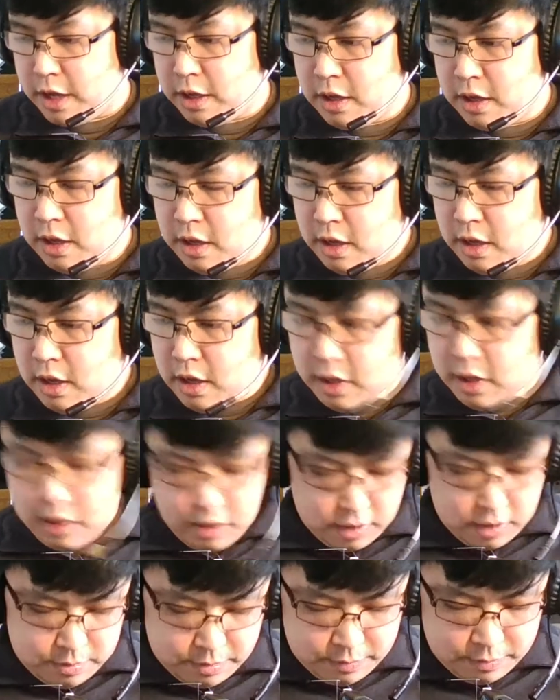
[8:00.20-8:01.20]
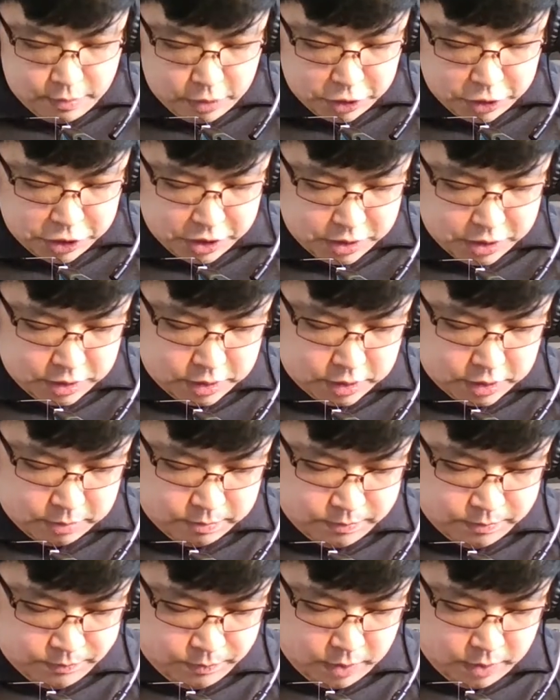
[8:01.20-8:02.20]
and the proportions,
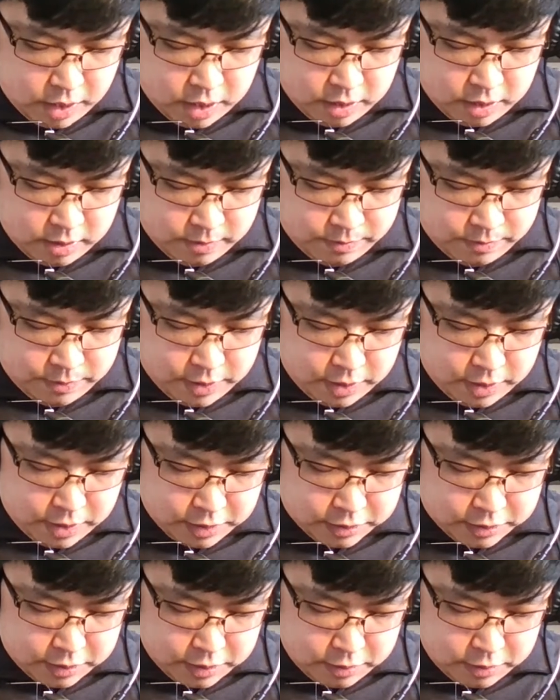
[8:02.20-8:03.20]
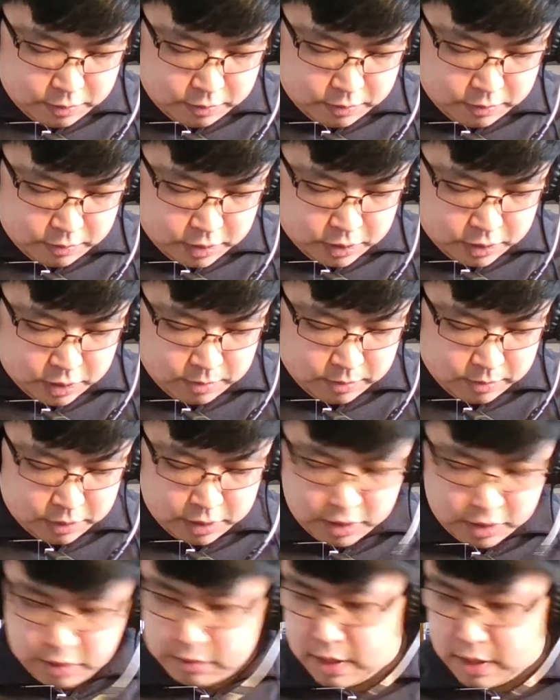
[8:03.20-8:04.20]
but it also determines,
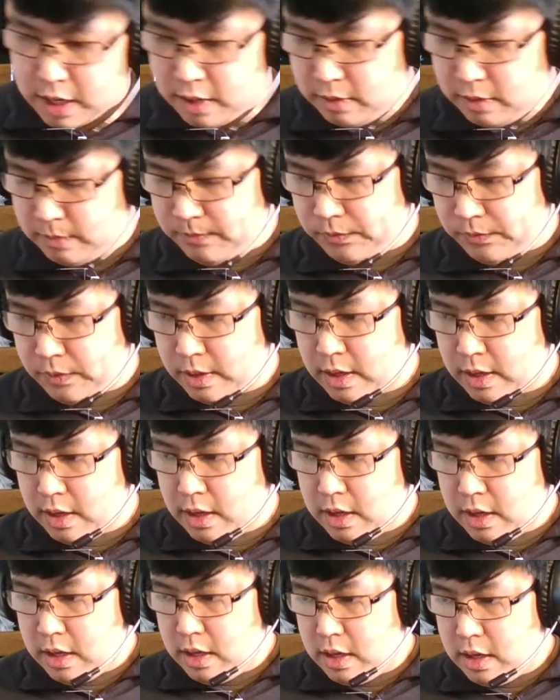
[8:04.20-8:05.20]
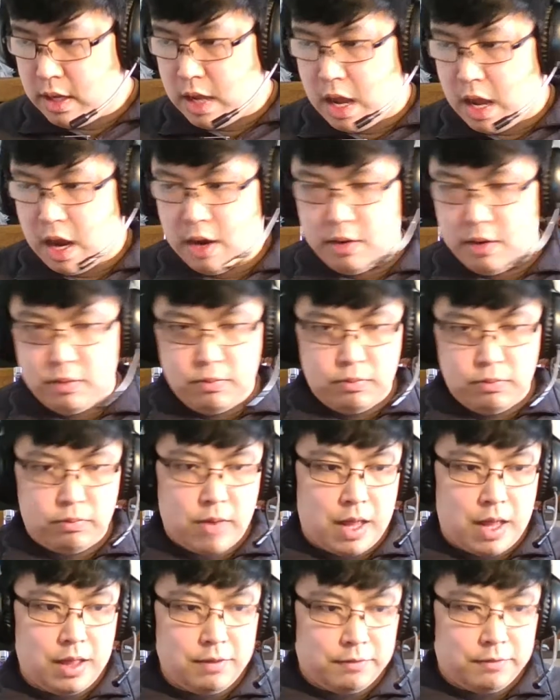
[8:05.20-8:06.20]
how
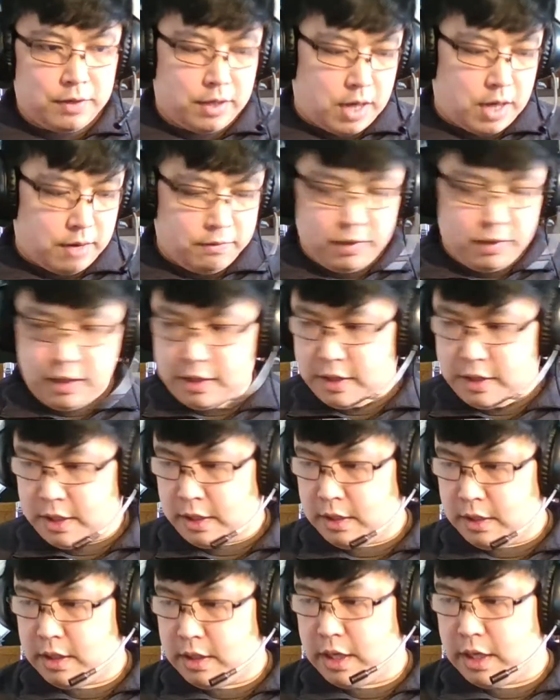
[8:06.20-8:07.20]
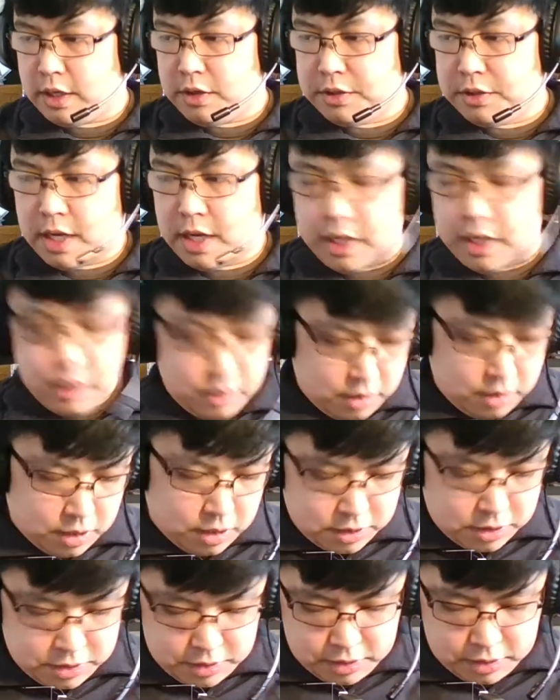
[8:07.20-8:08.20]
relevant everything that goes on it
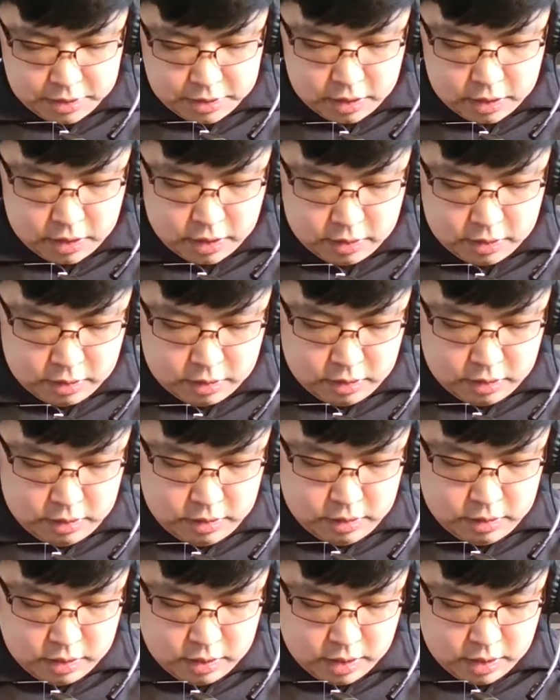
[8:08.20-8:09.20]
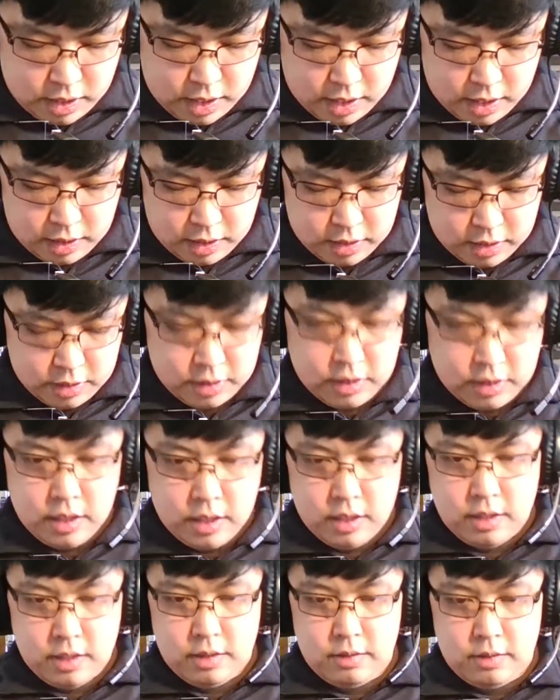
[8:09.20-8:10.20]
looks. And
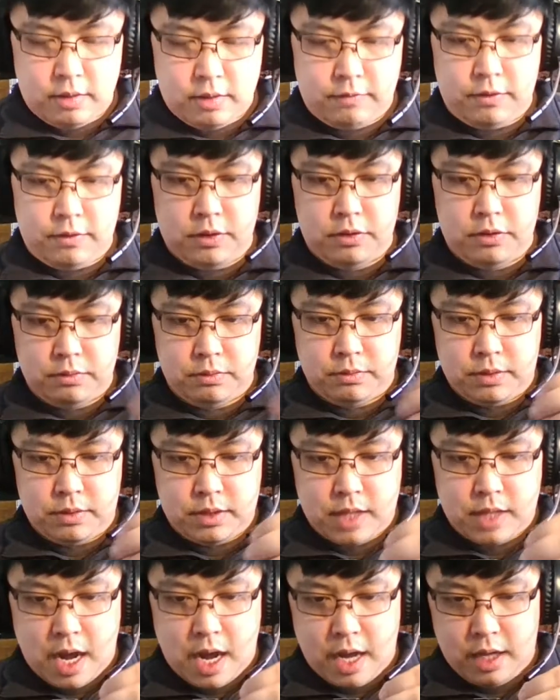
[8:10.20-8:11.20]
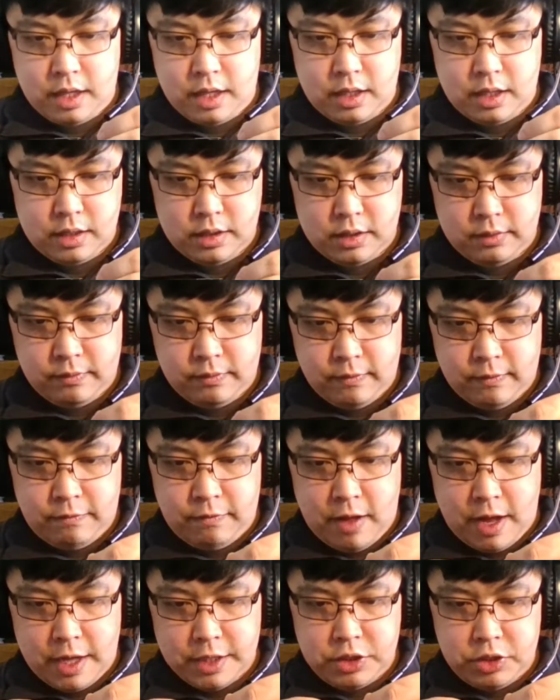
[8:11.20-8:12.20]
if you tie a
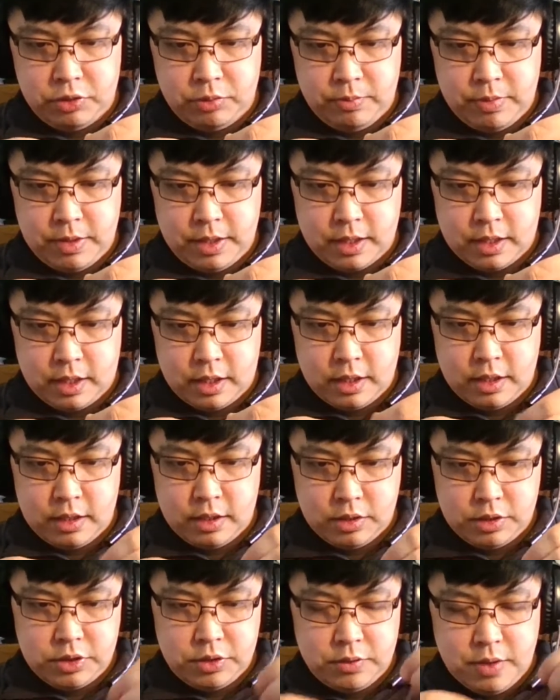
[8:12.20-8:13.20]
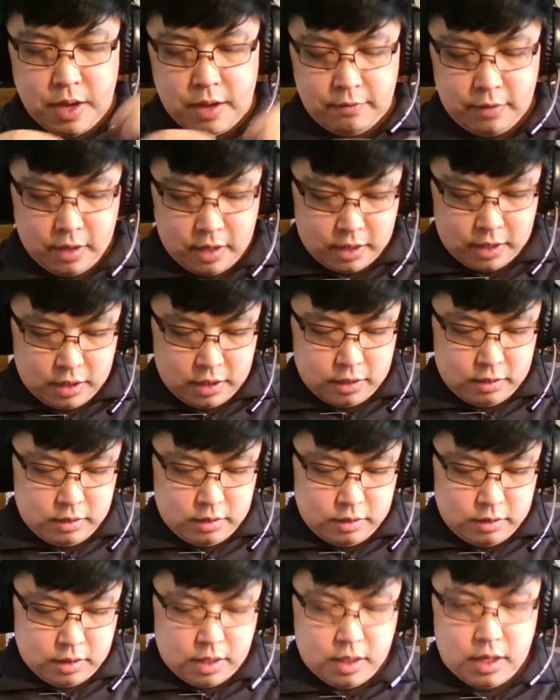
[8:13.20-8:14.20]
fly too big on it or too heavy on it,
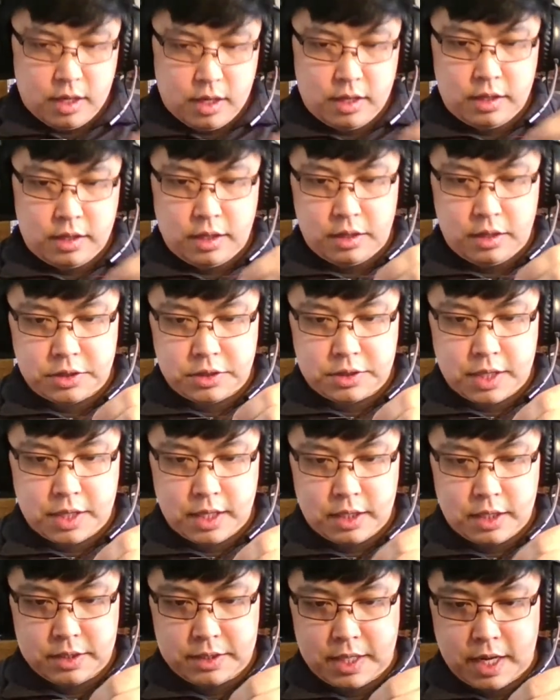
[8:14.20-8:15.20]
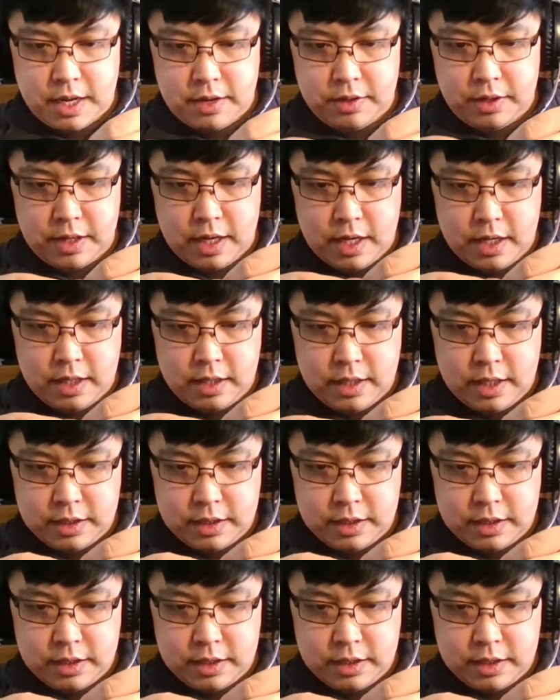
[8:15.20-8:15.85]
I think you're just kind of discounting that. And